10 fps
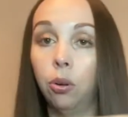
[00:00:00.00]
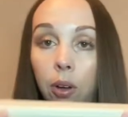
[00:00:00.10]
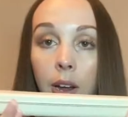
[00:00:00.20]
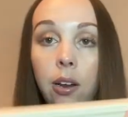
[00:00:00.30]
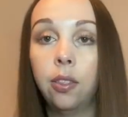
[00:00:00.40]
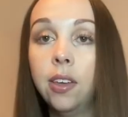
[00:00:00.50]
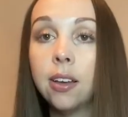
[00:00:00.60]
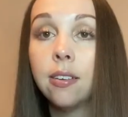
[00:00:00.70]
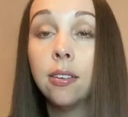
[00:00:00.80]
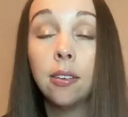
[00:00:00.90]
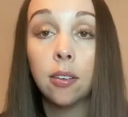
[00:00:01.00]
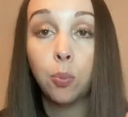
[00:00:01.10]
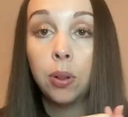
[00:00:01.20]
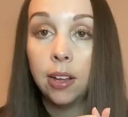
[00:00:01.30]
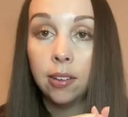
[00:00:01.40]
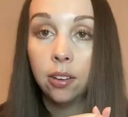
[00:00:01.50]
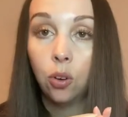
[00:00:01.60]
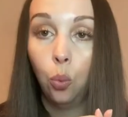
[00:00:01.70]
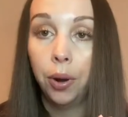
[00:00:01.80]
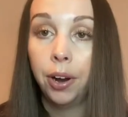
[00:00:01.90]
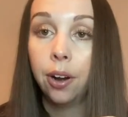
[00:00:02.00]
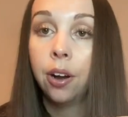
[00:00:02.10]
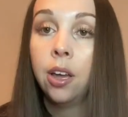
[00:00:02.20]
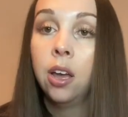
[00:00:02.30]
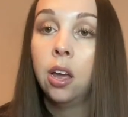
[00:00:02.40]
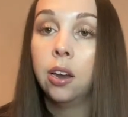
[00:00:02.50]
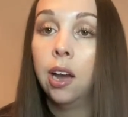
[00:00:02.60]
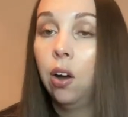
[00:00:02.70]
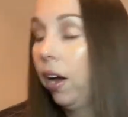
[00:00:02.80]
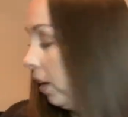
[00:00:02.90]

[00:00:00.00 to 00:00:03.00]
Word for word: got this. This is plasticware. Now I,